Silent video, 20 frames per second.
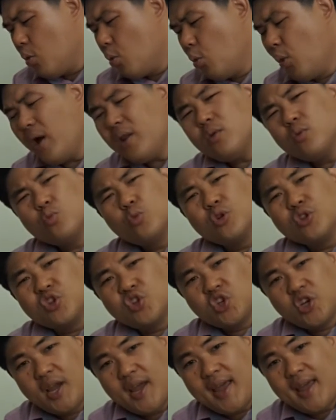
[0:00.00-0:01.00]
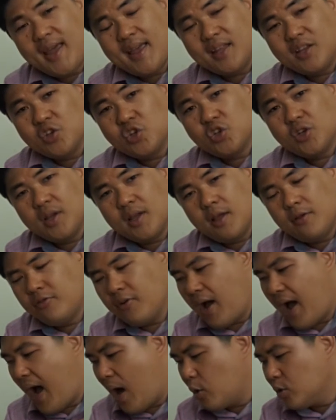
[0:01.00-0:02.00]
What would change
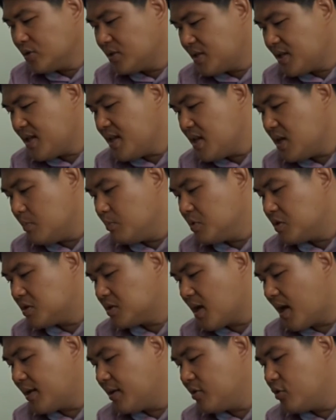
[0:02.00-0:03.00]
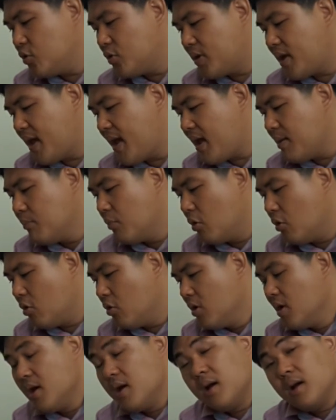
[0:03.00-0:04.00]
if our team started to care
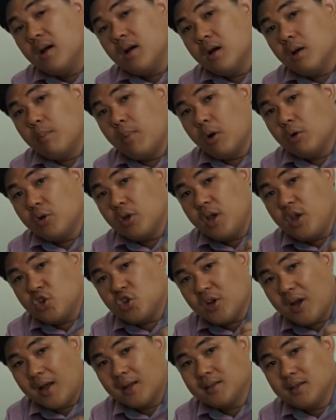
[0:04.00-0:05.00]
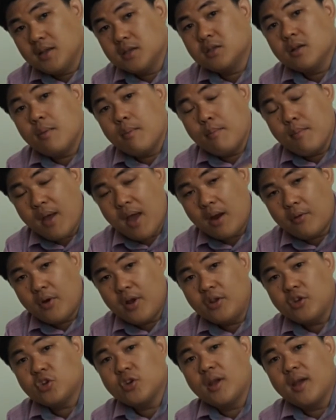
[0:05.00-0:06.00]
more about each other's
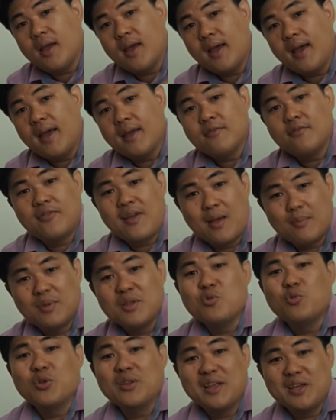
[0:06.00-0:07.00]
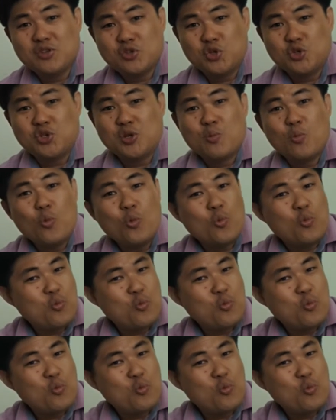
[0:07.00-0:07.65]
marriage and family relationship.